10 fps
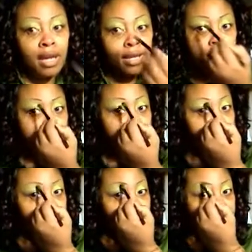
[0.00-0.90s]
and they
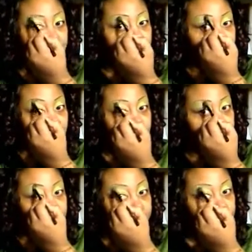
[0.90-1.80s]
took money from
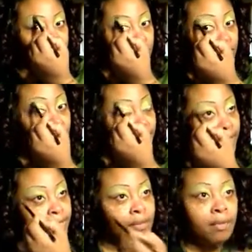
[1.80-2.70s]
her. Well, I
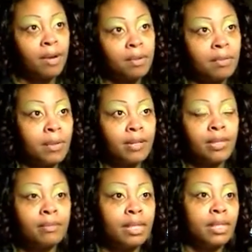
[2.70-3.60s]
asked my mom
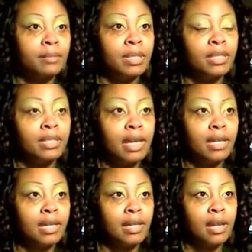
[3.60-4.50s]
about the money being
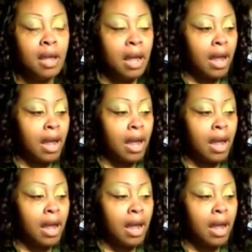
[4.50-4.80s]
taken,